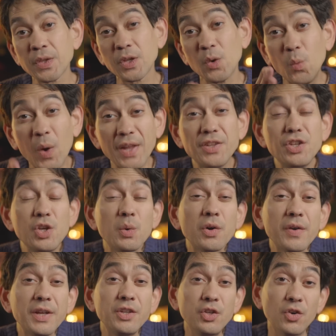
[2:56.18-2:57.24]
When you are
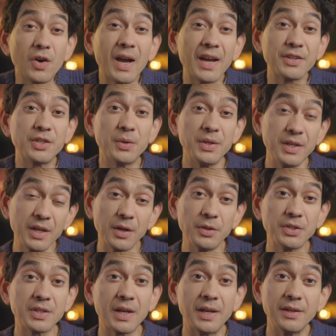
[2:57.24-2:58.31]
in your adult ego
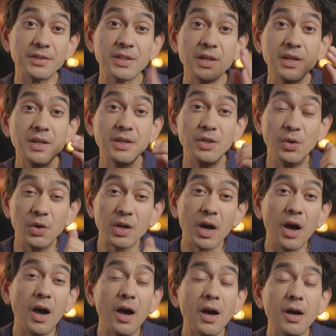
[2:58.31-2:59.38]
state, you're
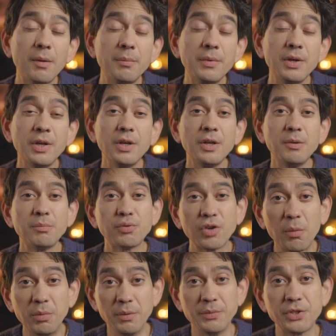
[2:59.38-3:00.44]
calm,
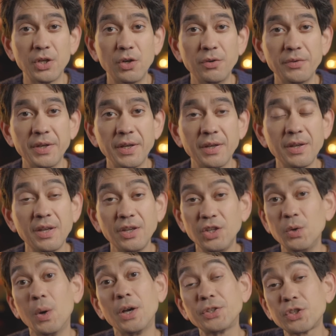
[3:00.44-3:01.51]
problem-solving,
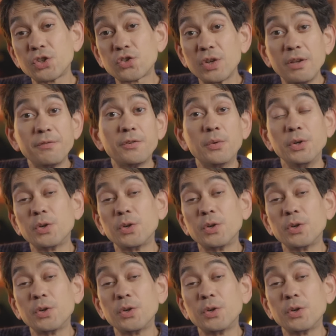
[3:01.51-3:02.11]
you ask straightforward